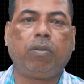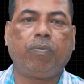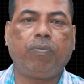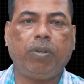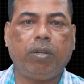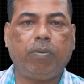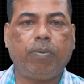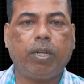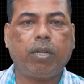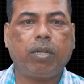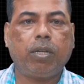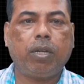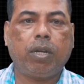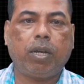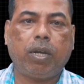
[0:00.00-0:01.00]

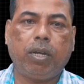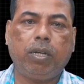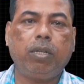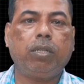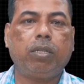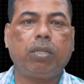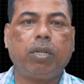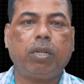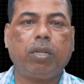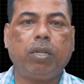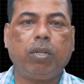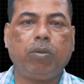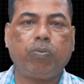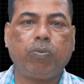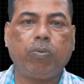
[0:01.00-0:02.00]
feedback, and the
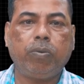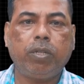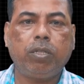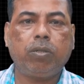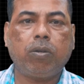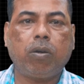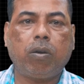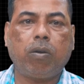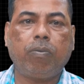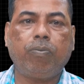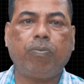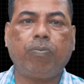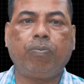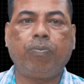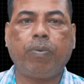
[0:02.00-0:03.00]
influence of
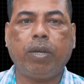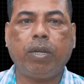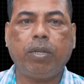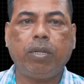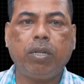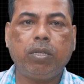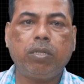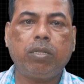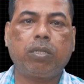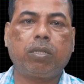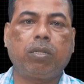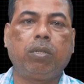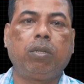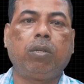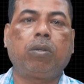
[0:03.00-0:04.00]

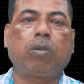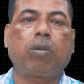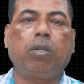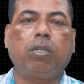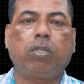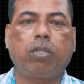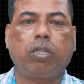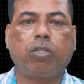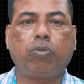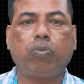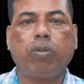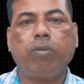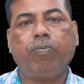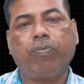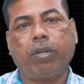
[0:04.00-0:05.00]
various
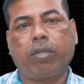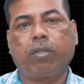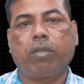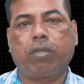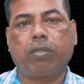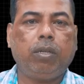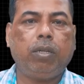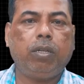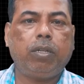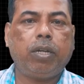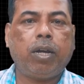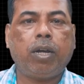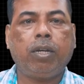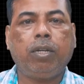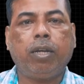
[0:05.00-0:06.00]
contextual factors. It
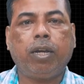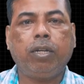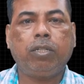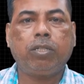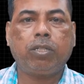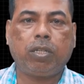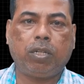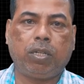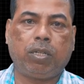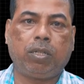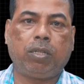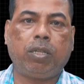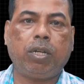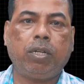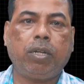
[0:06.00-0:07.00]
highlights
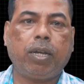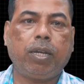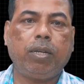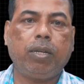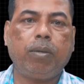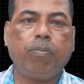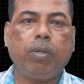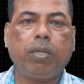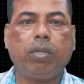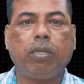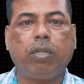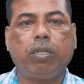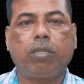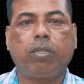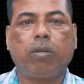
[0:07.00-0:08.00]
the dynamic
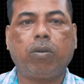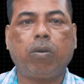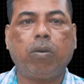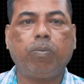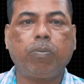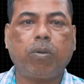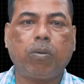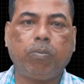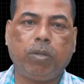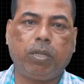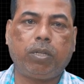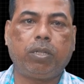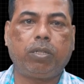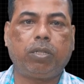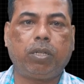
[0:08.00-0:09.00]
nature of
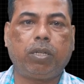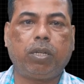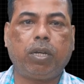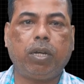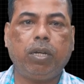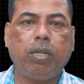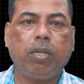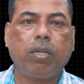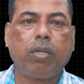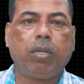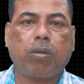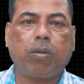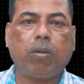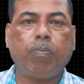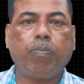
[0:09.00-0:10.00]
communication and
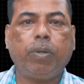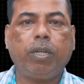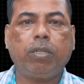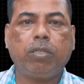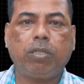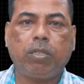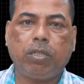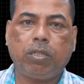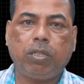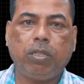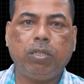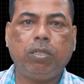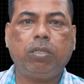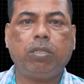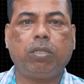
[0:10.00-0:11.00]

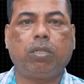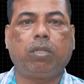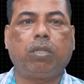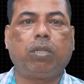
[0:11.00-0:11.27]
complexities